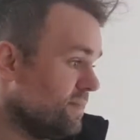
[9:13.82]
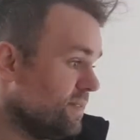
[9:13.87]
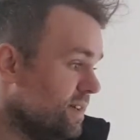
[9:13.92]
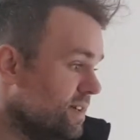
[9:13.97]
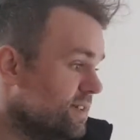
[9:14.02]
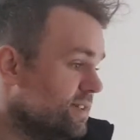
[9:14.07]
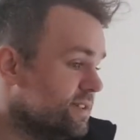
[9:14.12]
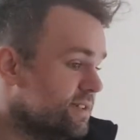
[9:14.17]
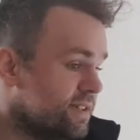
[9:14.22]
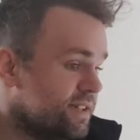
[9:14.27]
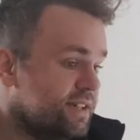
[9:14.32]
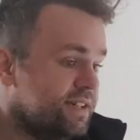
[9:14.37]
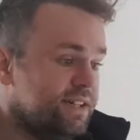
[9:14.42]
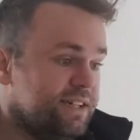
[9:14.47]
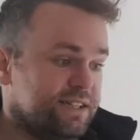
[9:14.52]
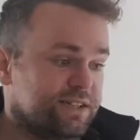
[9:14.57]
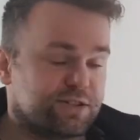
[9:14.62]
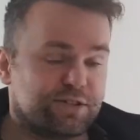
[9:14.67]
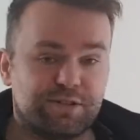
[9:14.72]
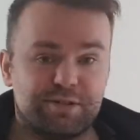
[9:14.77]
And
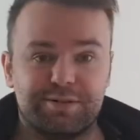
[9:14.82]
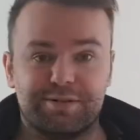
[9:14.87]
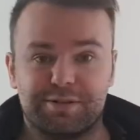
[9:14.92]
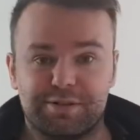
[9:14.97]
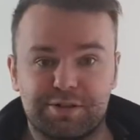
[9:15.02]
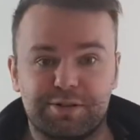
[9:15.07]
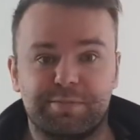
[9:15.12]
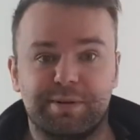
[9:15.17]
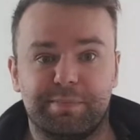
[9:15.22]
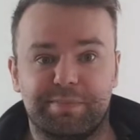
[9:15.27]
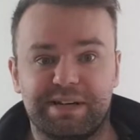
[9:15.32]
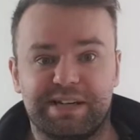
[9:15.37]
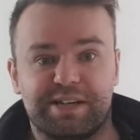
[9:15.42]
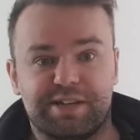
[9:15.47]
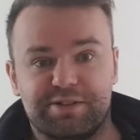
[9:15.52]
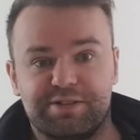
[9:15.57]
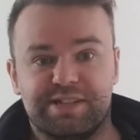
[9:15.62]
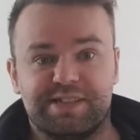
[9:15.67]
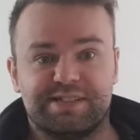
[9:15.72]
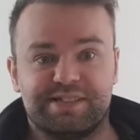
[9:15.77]
going to be big
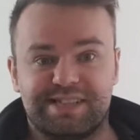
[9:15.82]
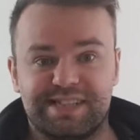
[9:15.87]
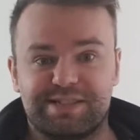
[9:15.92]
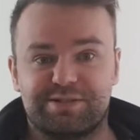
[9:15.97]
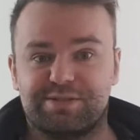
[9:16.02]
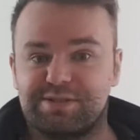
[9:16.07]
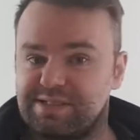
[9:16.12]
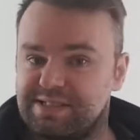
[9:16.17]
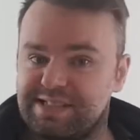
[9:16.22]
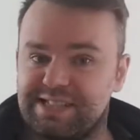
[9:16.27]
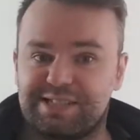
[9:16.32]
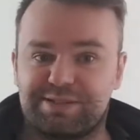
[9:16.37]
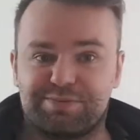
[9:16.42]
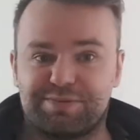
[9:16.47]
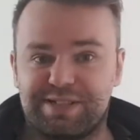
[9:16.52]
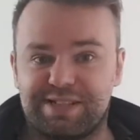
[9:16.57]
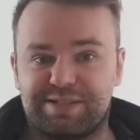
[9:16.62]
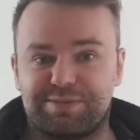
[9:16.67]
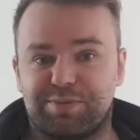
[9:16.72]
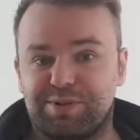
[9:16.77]
units.
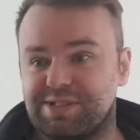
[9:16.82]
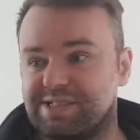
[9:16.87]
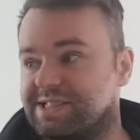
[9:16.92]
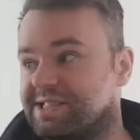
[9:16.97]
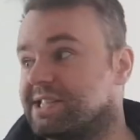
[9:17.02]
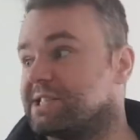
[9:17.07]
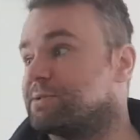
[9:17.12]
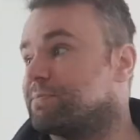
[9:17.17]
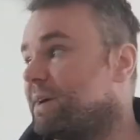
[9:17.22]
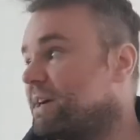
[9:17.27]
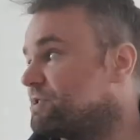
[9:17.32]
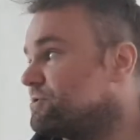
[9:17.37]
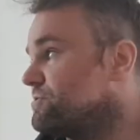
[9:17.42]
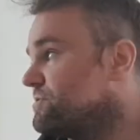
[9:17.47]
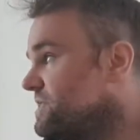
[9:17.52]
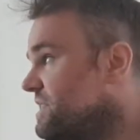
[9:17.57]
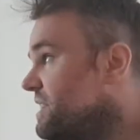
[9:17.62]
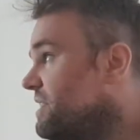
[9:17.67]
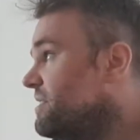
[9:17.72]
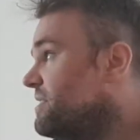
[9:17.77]
This one is a special
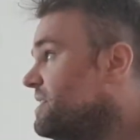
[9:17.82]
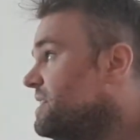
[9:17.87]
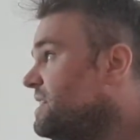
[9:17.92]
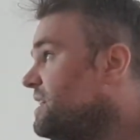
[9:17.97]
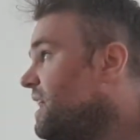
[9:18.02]
deal.